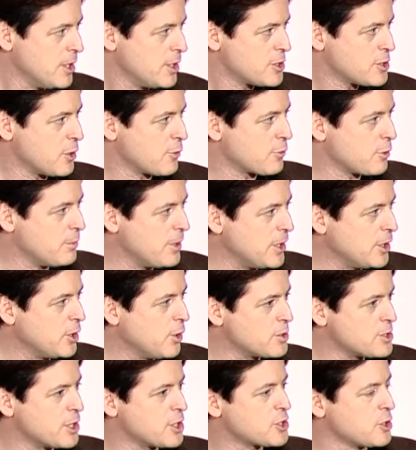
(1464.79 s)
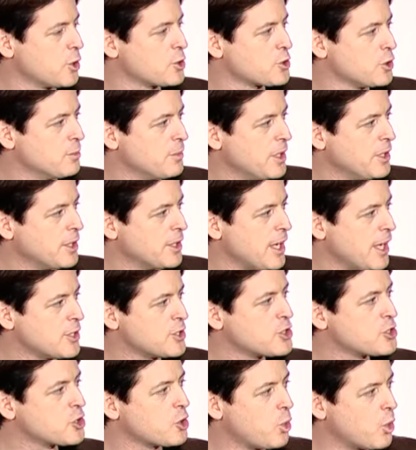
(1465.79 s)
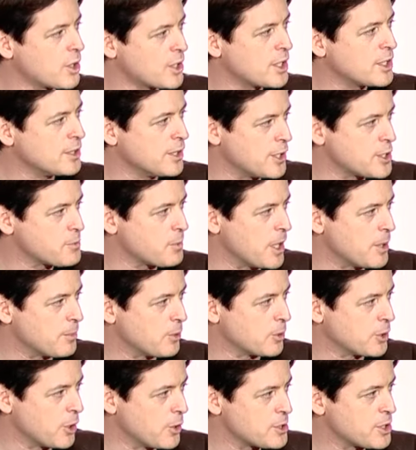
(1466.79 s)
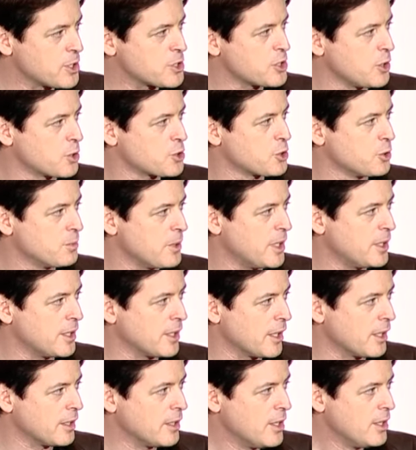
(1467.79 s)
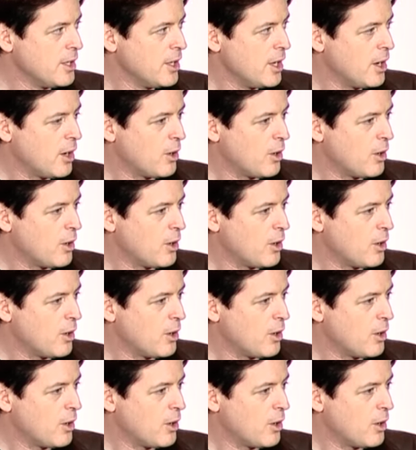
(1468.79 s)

So for me, using social media and scorning these people using social media,